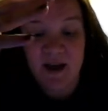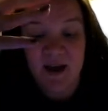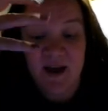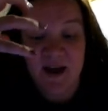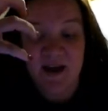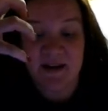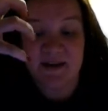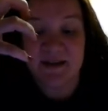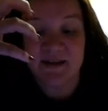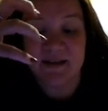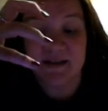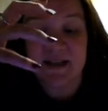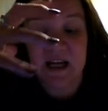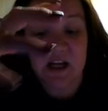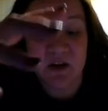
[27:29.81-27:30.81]
and
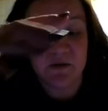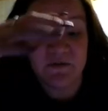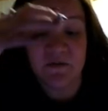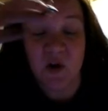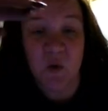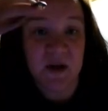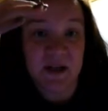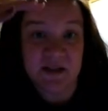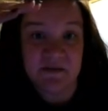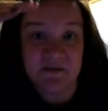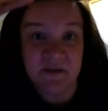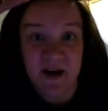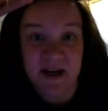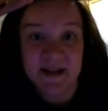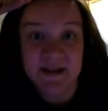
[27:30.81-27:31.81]
take your floating
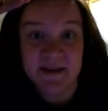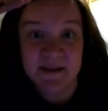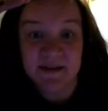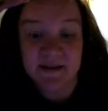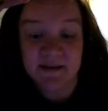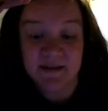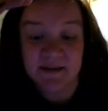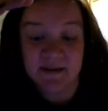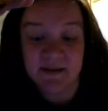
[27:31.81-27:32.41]
device